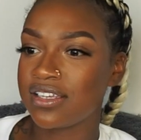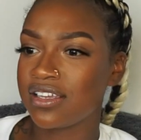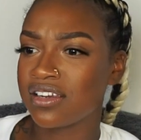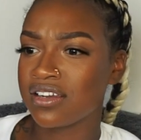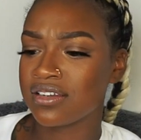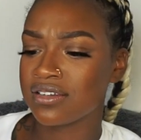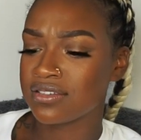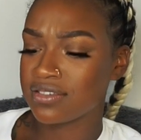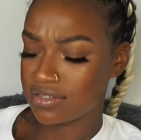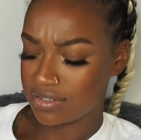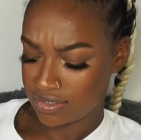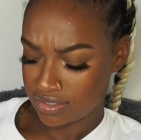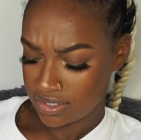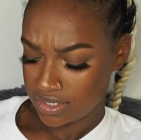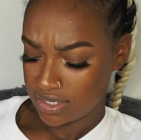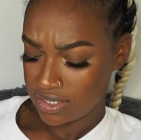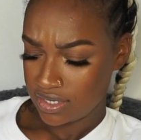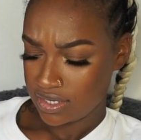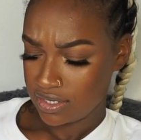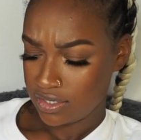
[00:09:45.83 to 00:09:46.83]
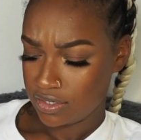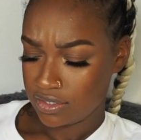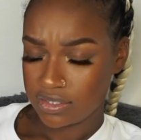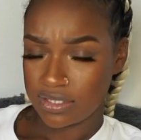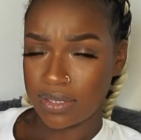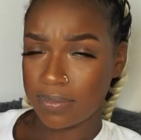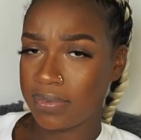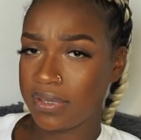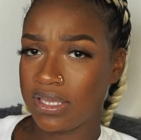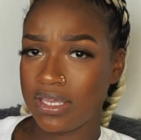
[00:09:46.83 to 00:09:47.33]
years
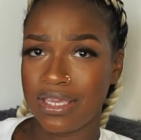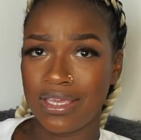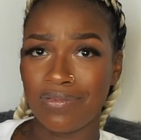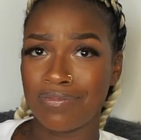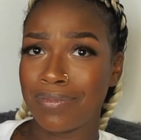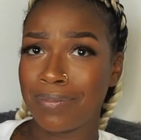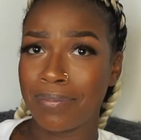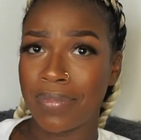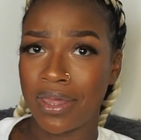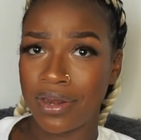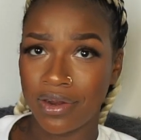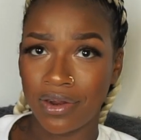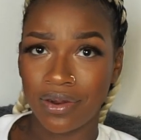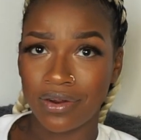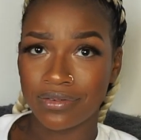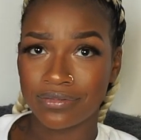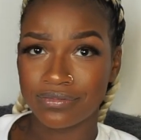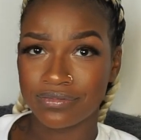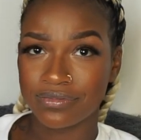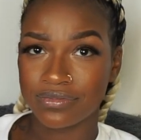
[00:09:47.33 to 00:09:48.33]
to be even better.